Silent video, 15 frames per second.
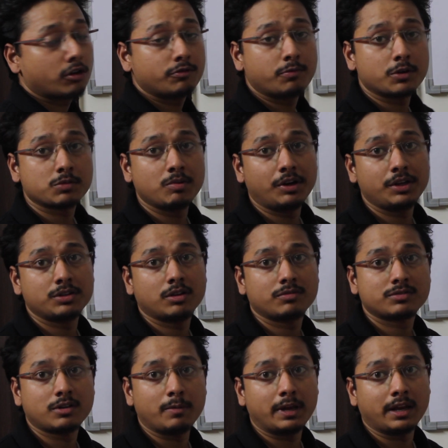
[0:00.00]
of possibilities of
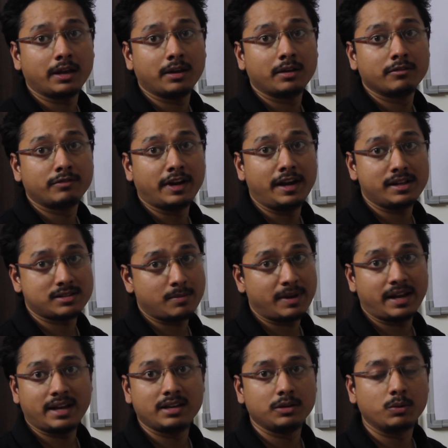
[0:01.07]
subarray, finding
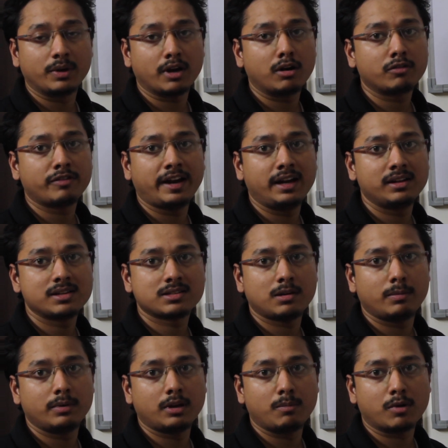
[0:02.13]
subarray, and you cannot find
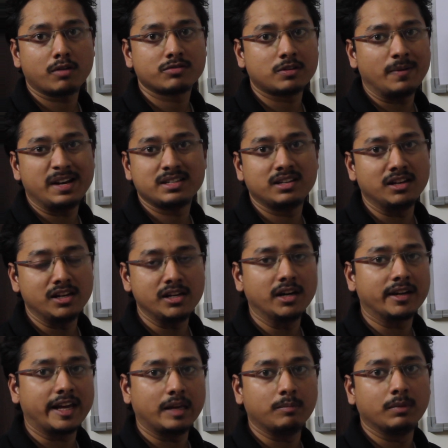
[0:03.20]
the number of subarrays in
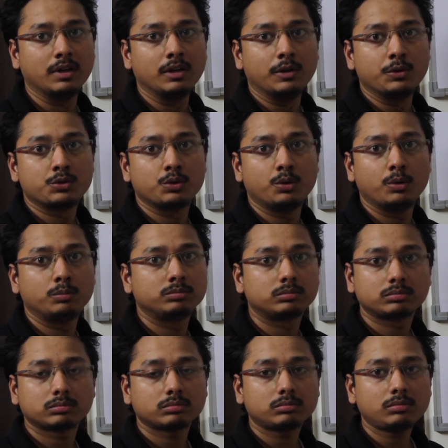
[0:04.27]
linear time. So
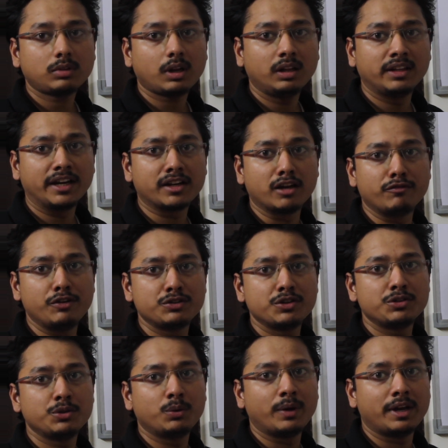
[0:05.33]
that
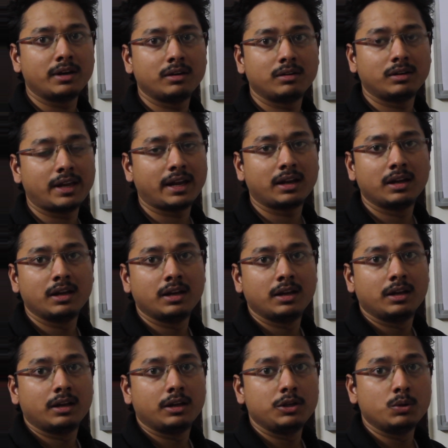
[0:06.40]
confuses you, and like
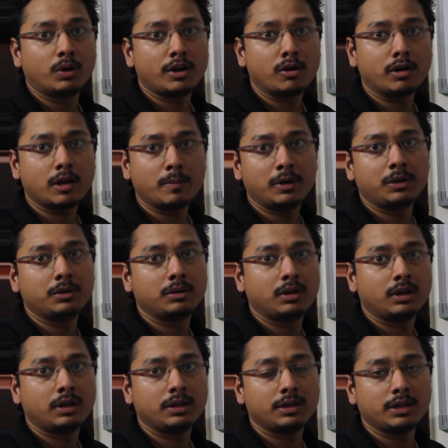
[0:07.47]
you are not able
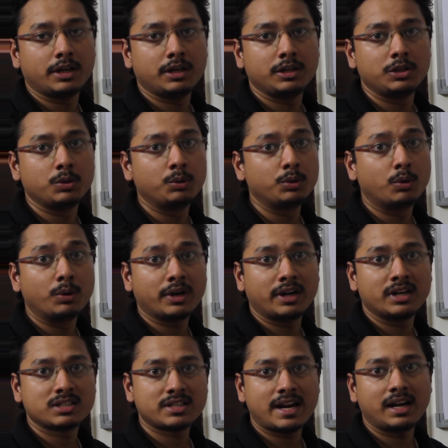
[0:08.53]
to, and you don't
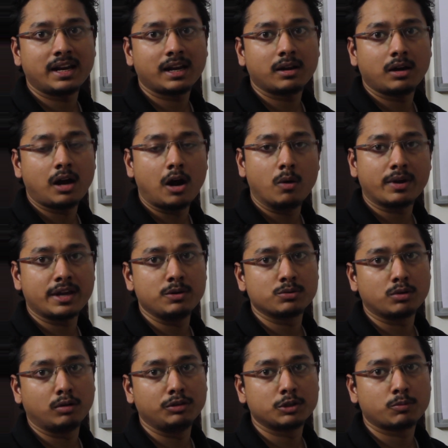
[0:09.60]
understand like how can you
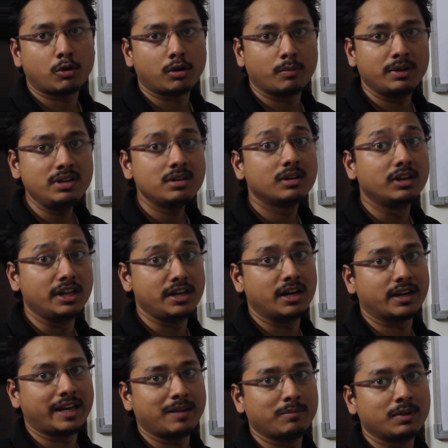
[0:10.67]
solve this problem in
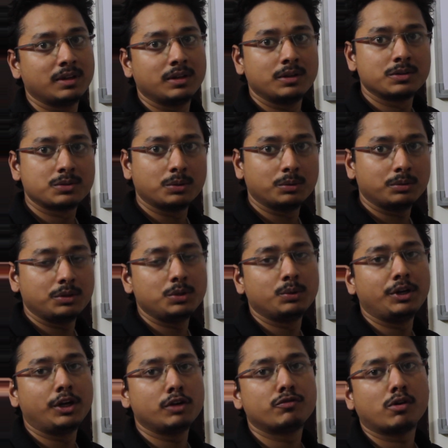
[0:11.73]
linear time. So you
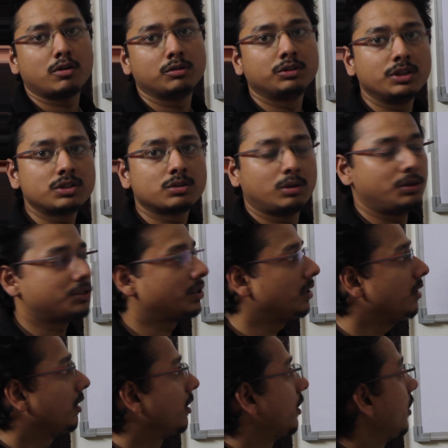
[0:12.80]
need to follow this
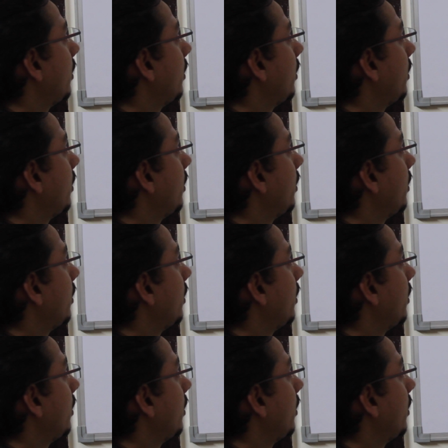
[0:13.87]
solution